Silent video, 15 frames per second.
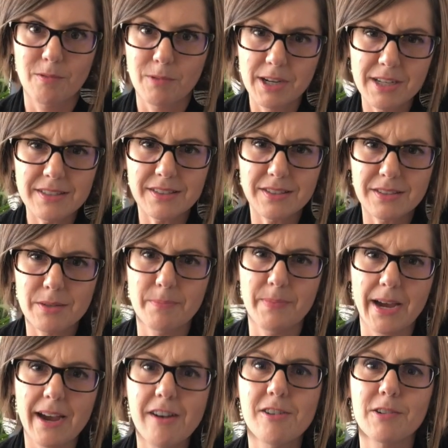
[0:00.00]
what is this
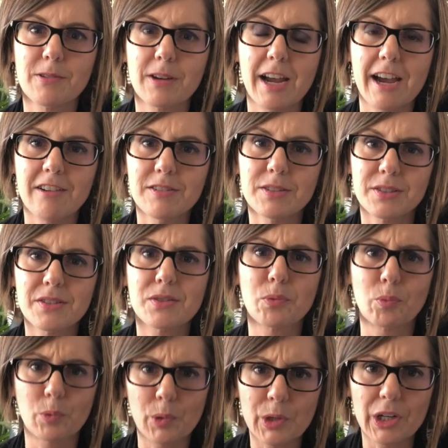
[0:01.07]
about? How does this
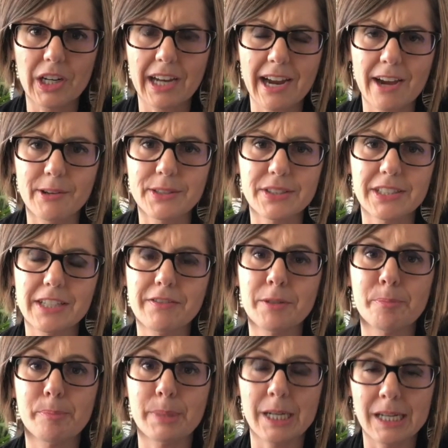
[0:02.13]
work? How is it
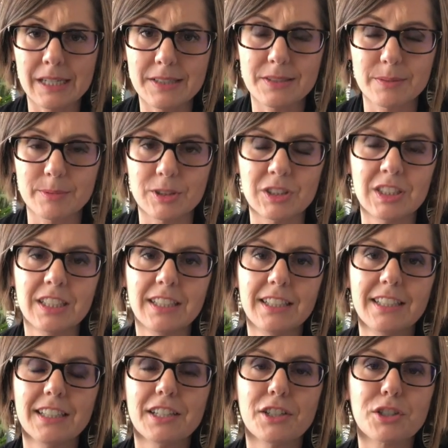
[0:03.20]
even possible?
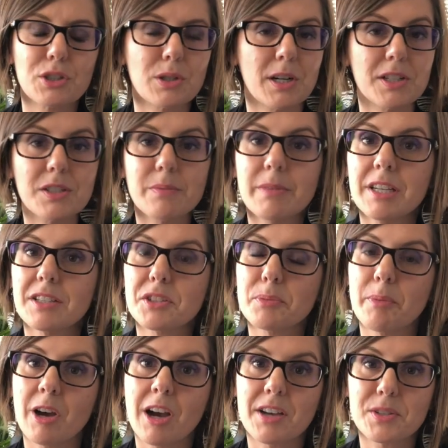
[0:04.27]
Trust me, it's
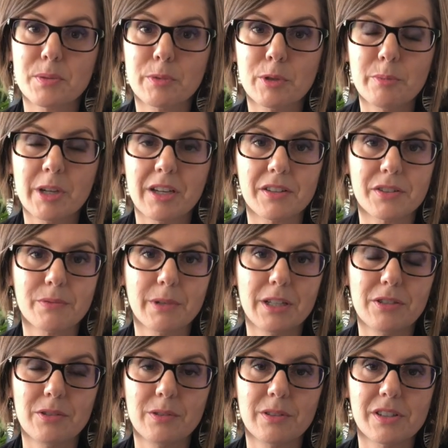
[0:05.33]
possible because we
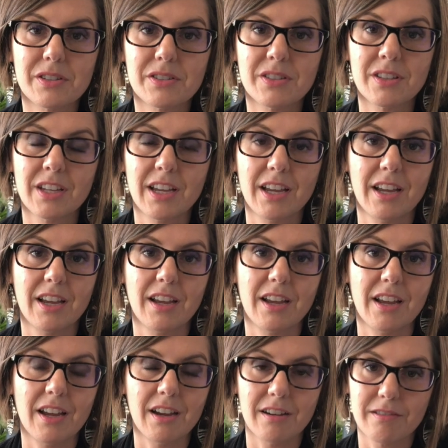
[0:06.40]
do this
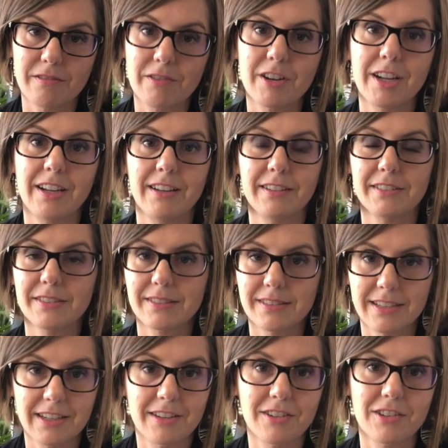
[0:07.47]
every
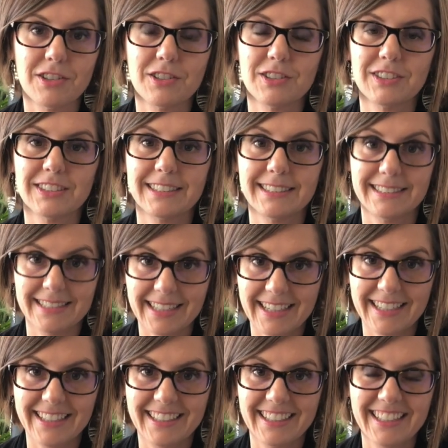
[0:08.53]
single
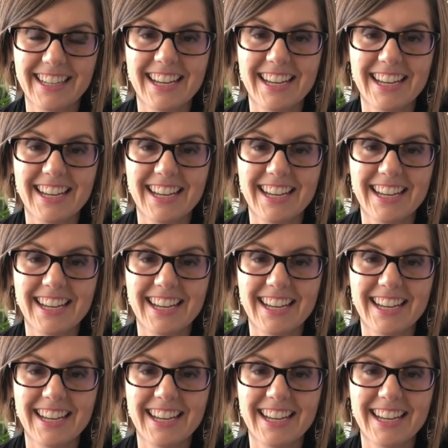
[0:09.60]
day.